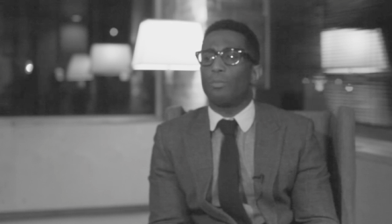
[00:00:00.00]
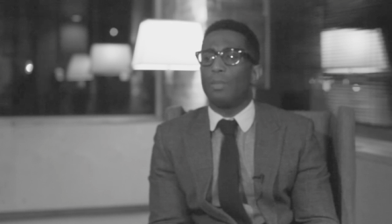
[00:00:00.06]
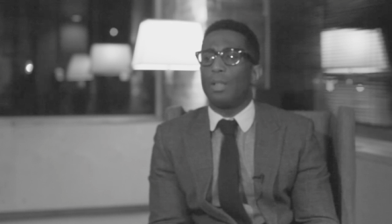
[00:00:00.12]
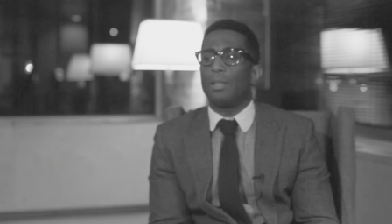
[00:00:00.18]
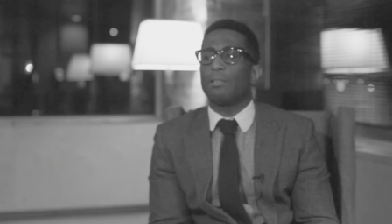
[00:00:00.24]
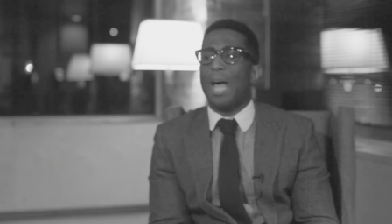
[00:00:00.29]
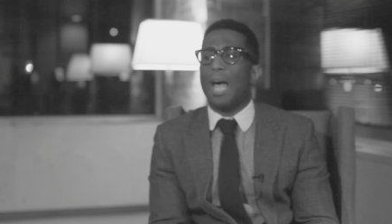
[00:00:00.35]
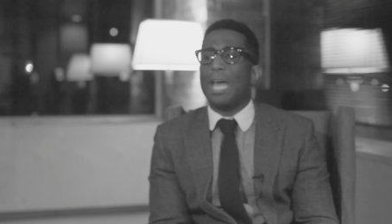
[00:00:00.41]

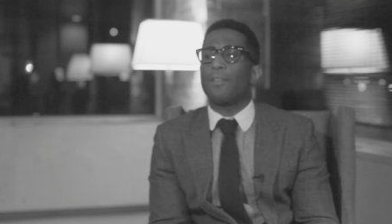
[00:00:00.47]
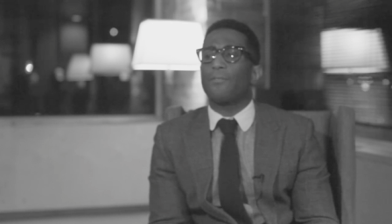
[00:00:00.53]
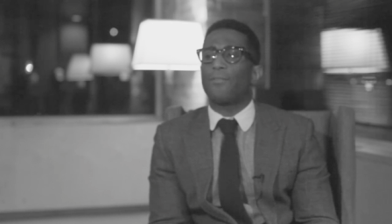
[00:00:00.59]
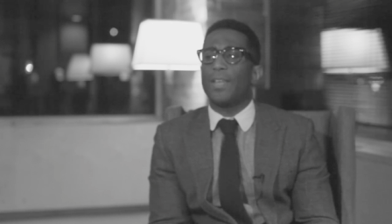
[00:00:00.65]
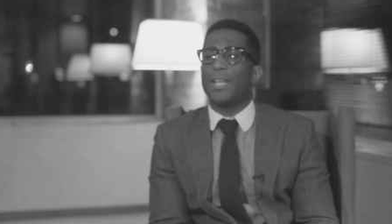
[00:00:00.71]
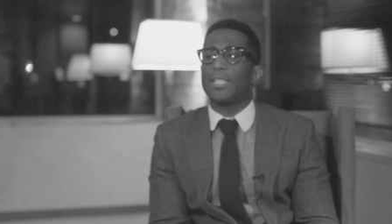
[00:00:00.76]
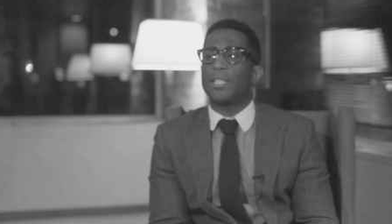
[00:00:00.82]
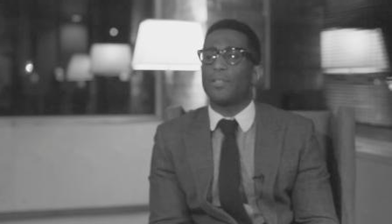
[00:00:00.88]
a lot of
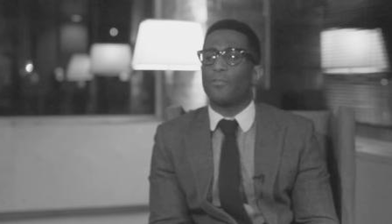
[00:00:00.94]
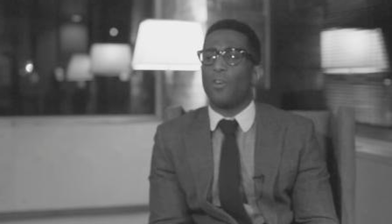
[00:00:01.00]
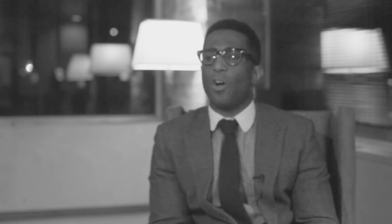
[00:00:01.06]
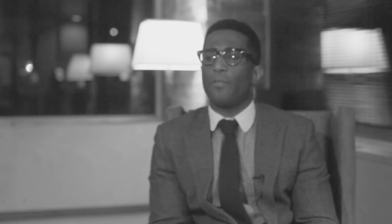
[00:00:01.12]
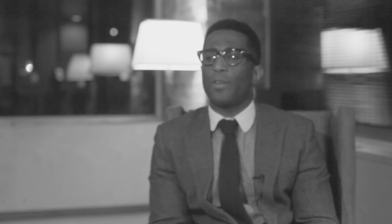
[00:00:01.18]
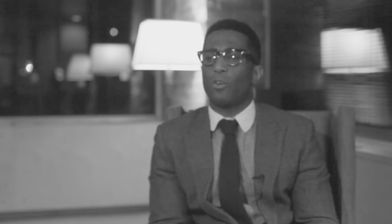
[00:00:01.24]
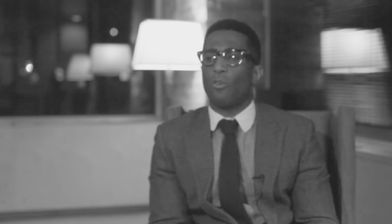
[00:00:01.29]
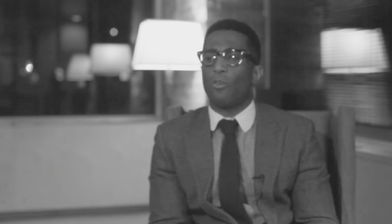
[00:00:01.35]
things
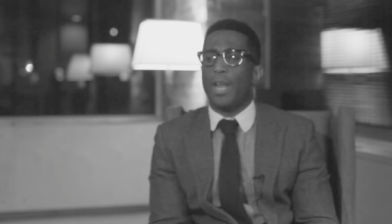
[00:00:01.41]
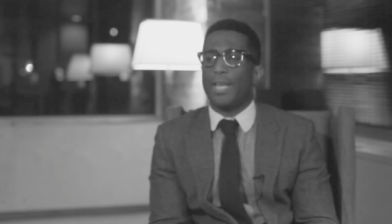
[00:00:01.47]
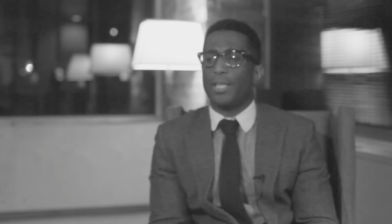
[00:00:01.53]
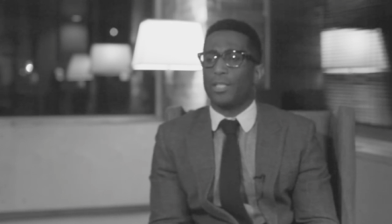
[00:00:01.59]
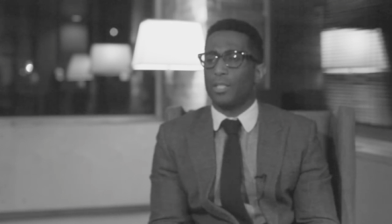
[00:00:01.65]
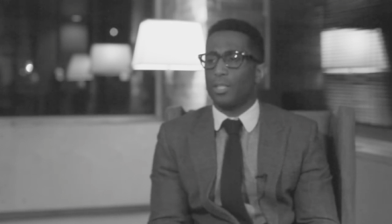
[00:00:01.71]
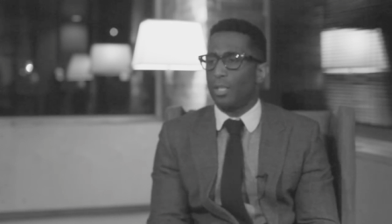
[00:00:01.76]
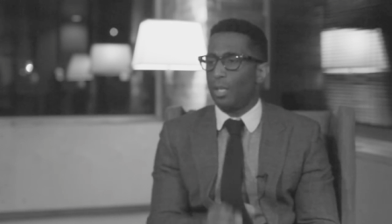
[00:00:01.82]
involving
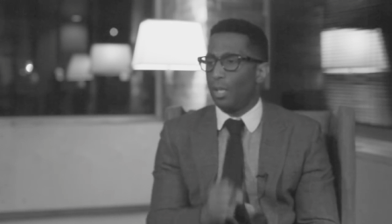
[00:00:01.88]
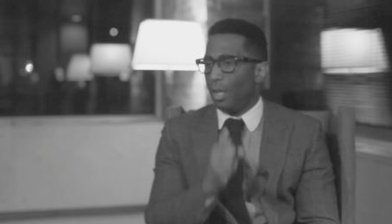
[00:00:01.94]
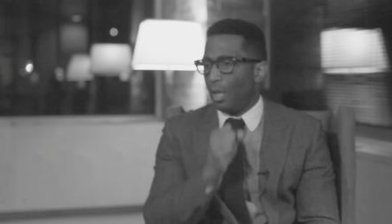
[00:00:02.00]
race,